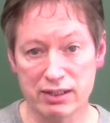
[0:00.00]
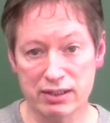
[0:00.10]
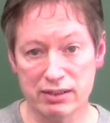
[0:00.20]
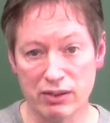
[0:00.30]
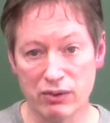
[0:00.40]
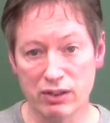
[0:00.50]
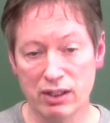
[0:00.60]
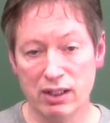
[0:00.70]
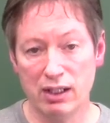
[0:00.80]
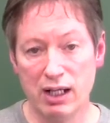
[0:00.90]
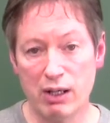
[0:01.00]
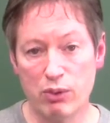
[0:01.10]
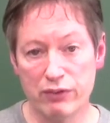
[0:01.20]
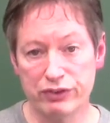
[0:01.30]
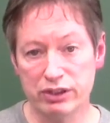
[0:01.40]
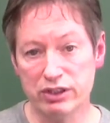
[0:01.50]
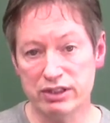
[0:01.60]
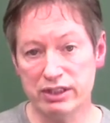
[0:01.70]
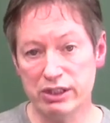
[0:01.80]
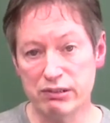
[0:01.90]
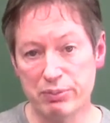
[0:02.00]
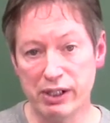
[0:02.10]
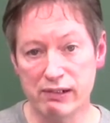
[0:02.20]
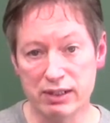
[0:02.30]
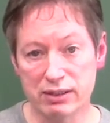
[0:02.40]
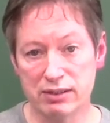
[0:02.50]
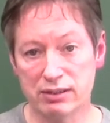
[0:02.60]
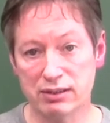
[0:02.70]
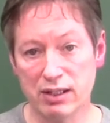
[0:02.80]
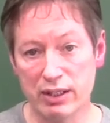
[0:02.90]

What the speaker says: So how often do you see your parents?